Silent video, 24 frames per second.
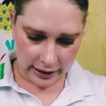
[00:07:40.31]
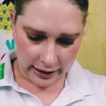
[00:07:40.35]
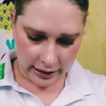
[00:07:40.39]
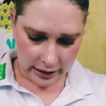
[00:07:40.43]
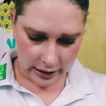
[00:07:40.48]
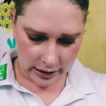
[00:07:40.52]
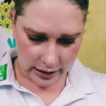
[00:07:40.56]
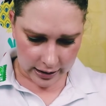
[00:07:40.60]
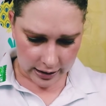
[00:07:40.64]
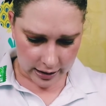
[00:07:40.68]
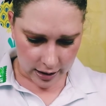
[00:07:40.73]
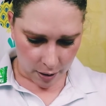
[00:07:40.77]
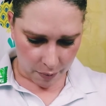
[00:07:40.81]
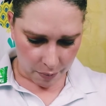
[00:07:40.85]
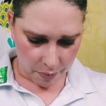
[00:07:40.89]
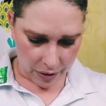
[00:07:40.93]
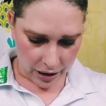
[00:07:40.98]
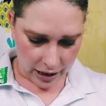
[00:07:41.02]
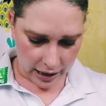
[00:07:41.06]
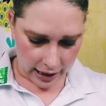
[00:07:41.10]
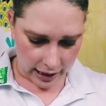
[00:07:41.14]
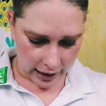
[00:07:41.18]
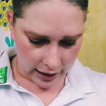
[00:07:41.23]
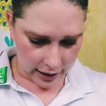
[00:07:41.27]
It is a
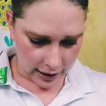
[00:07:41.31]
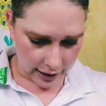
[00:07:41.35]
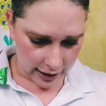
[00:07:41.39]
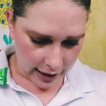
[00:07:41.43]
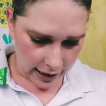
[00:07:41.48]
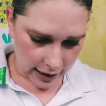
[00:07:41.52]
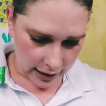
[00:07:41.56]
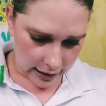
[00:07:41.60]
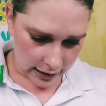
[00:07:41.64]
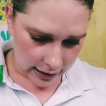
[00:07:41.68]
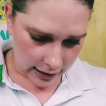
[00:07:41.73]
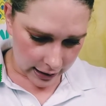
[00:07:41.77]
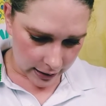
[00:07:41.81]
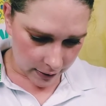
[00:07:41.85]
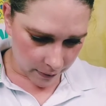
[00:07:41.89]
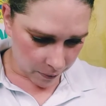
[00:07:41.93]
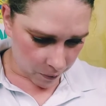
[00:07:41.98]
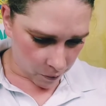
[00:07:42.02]
banana candy.